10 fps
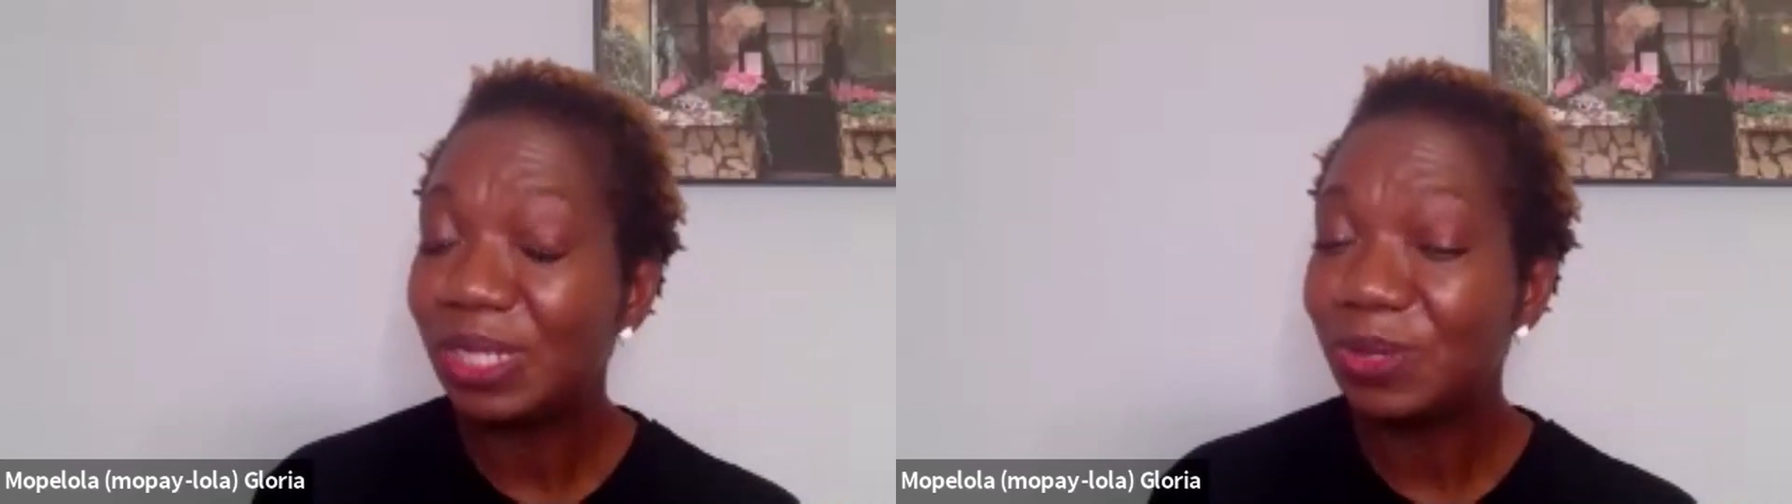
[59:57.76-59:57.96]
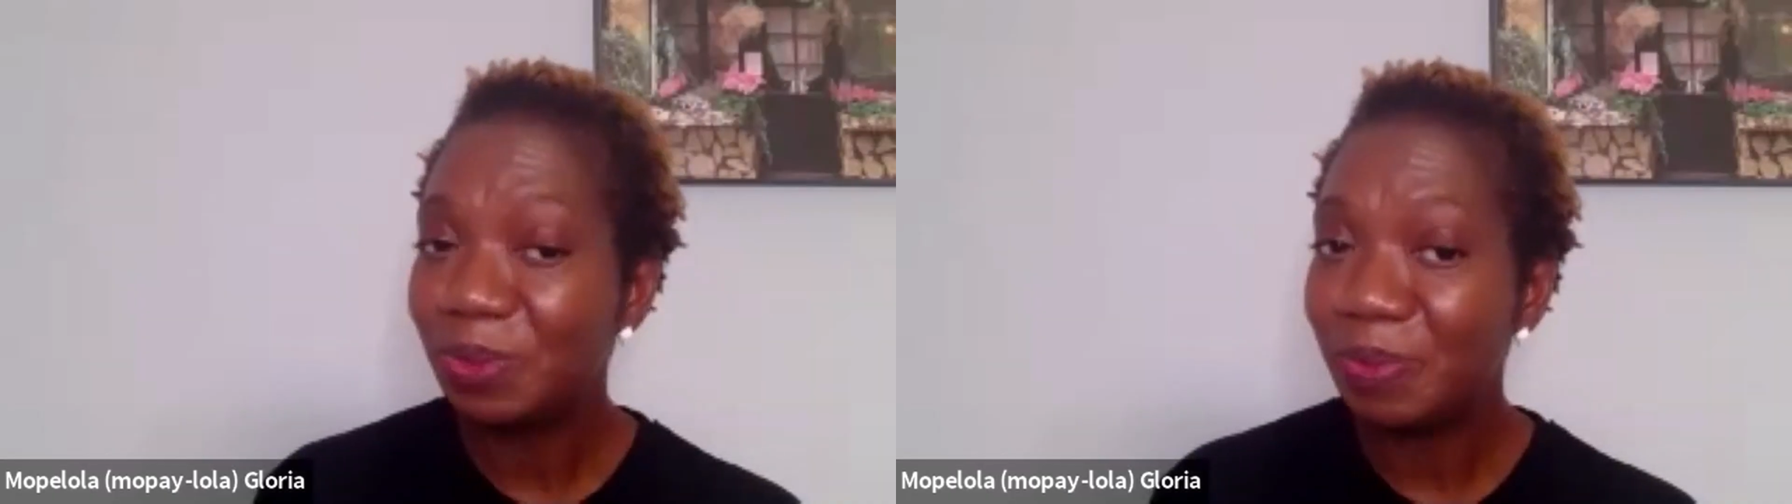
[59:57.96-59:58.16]

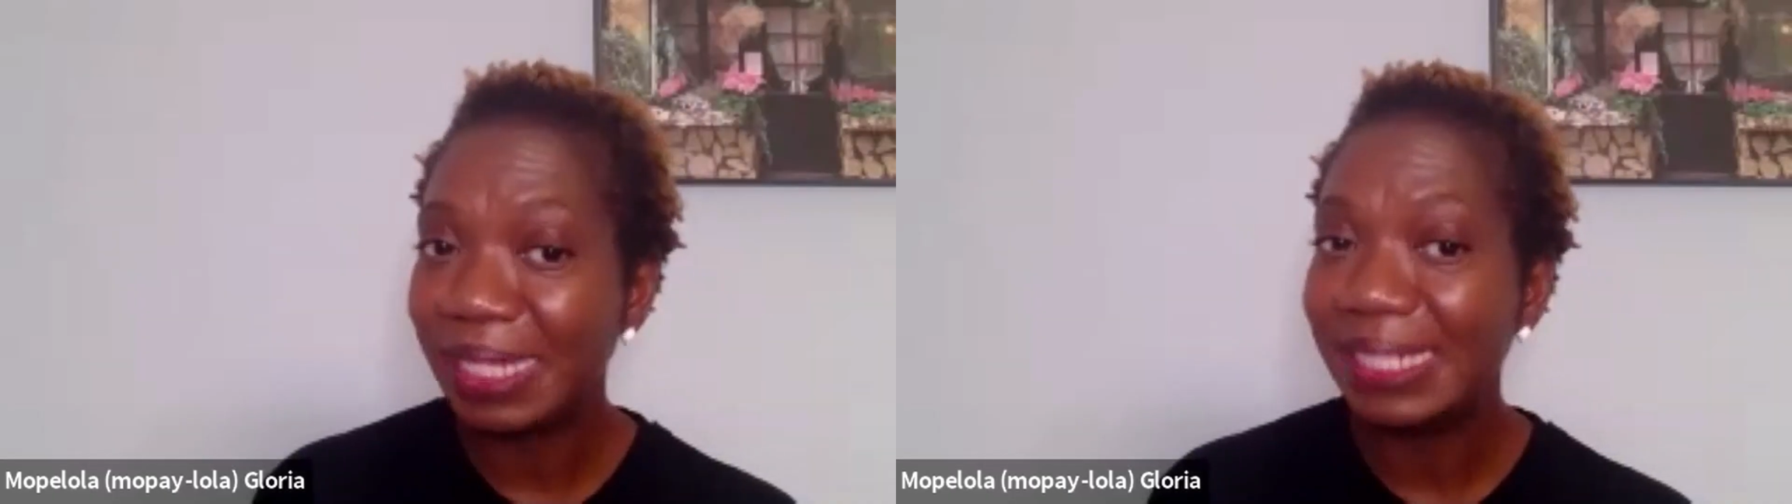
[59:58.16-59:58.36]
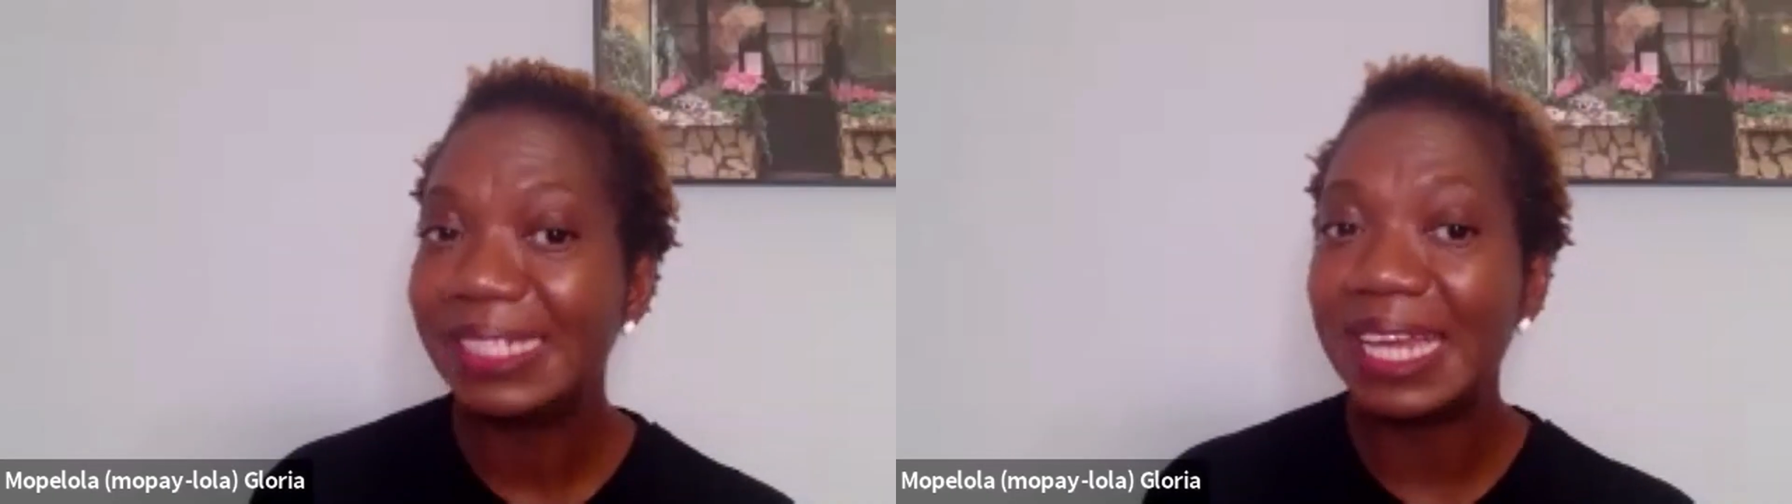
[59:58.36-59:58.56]
to
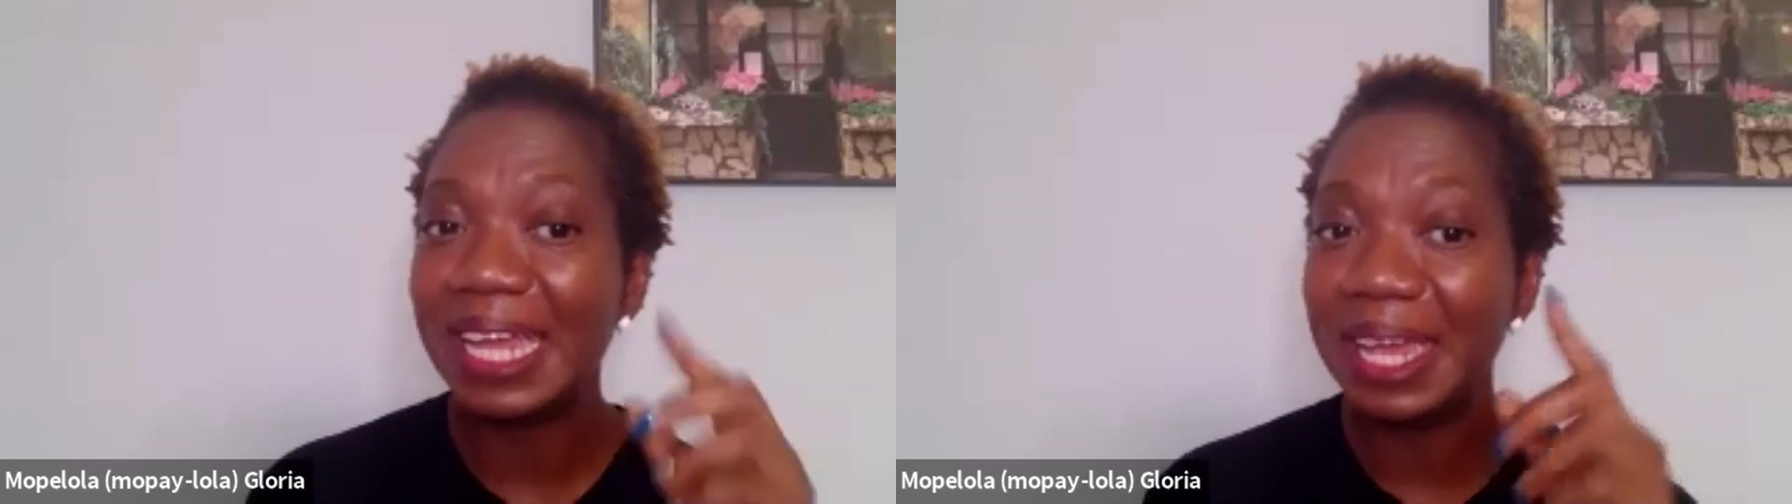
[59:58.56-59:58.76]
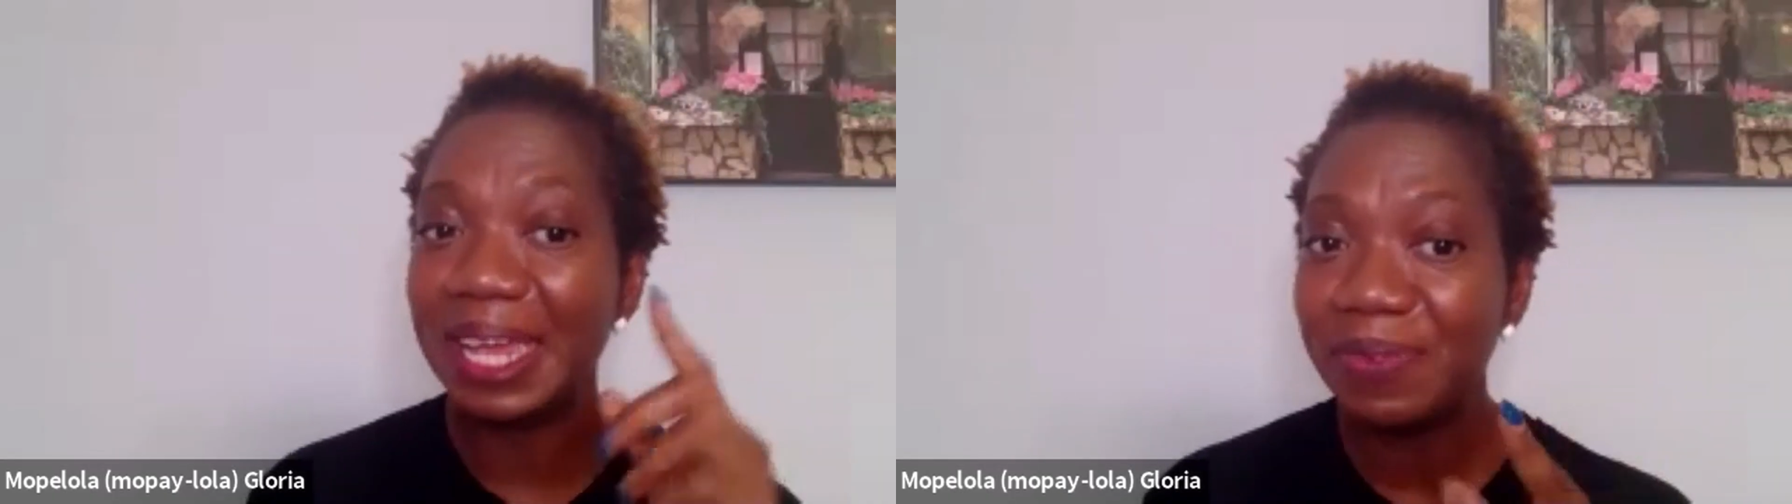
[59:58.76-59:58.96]
remind
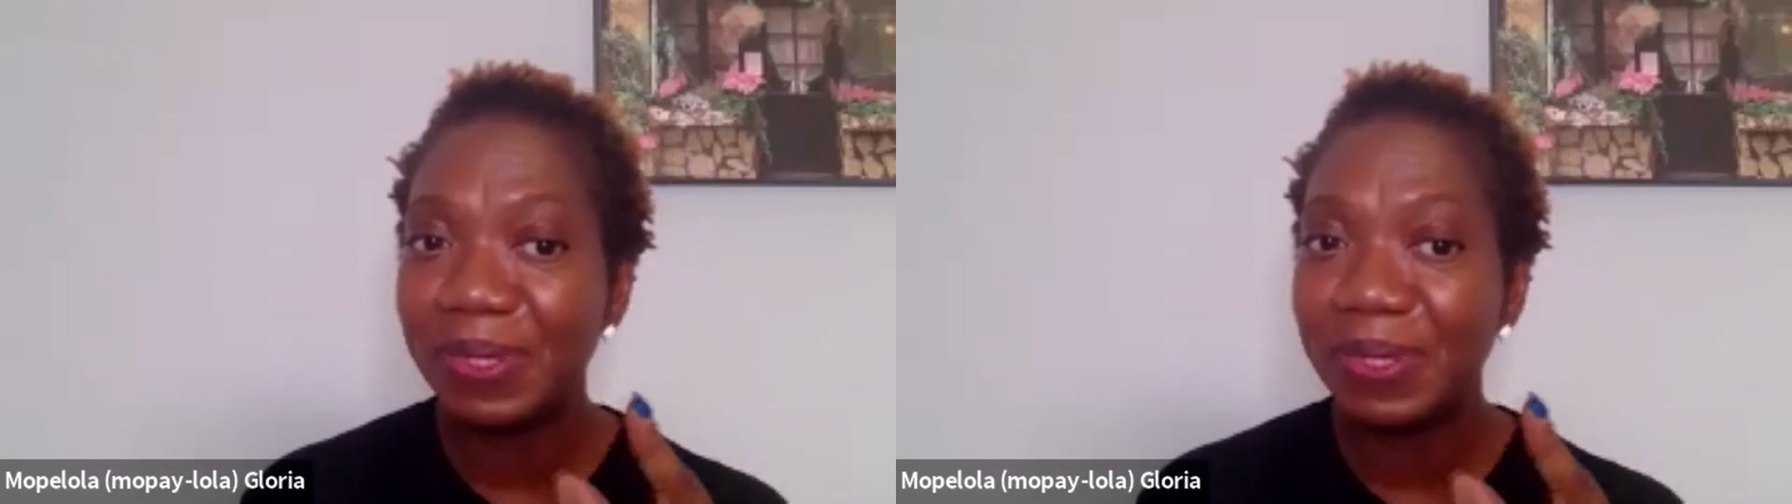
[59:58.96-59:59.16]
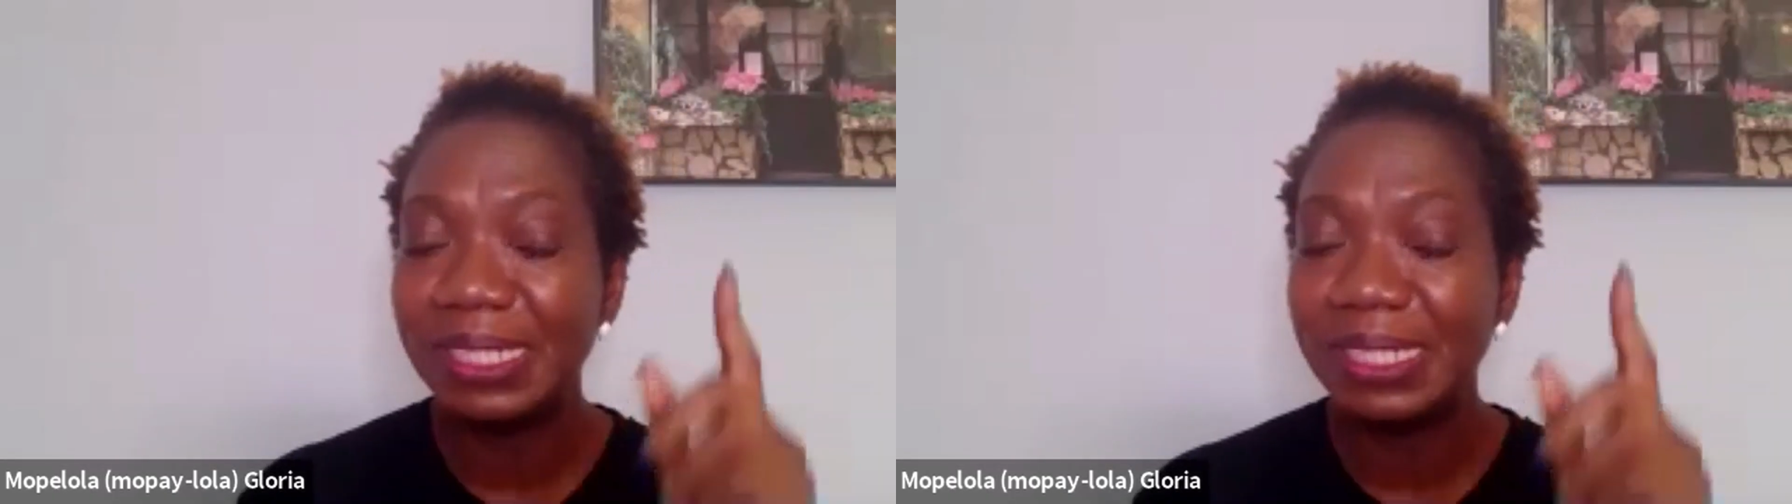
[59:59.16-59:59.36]

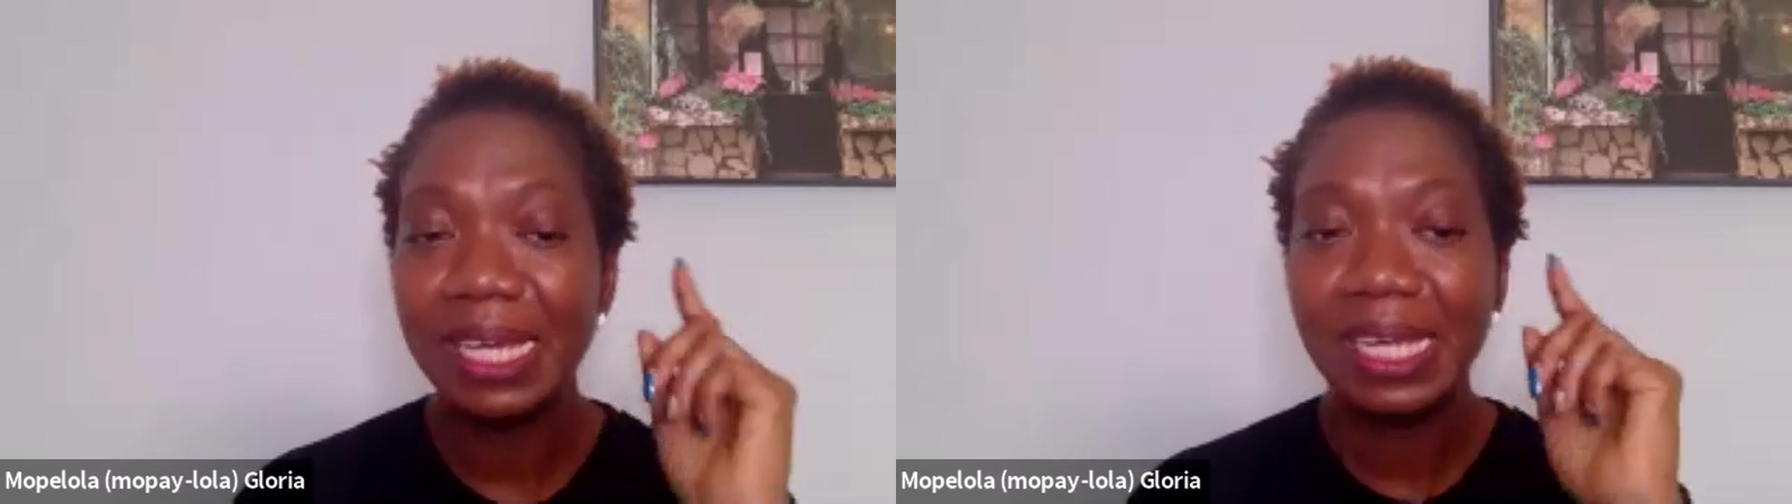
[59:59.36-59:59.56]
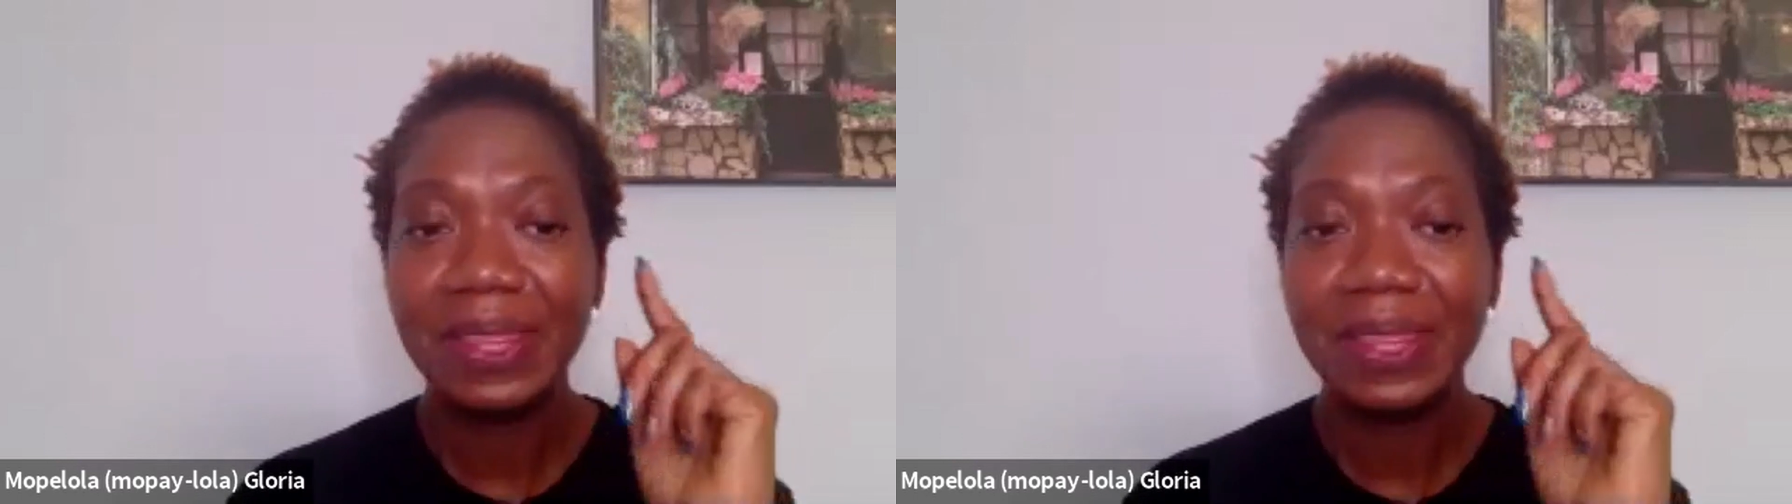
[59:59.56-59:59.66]
everyone